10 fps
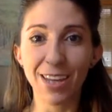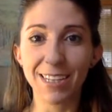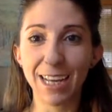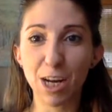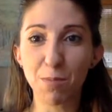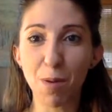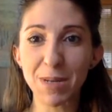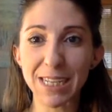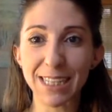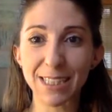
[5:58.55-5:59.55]
Taking a moment
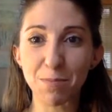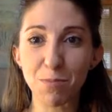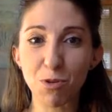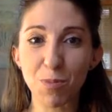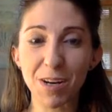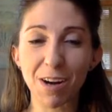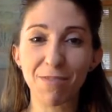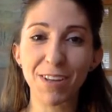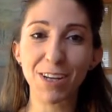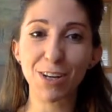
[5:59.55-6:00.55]
to get some movement in our
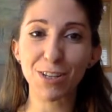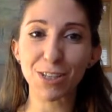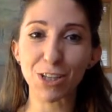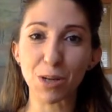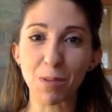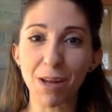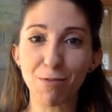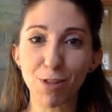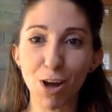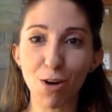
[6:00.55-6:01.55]
fingers, a little blood
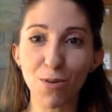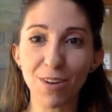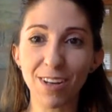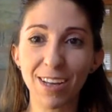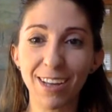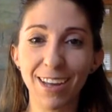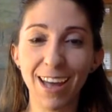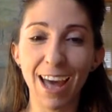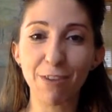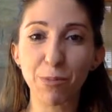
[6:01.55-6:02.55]
flow.
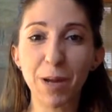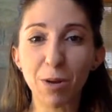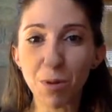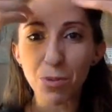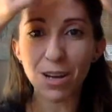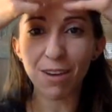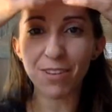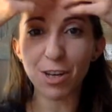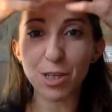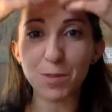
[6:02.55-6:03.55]
And from here, we'll bring our
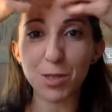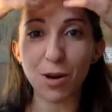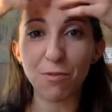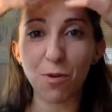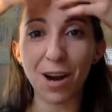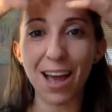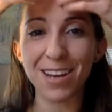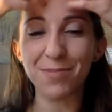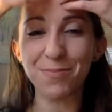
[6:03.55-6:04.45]
fingertips to our forehead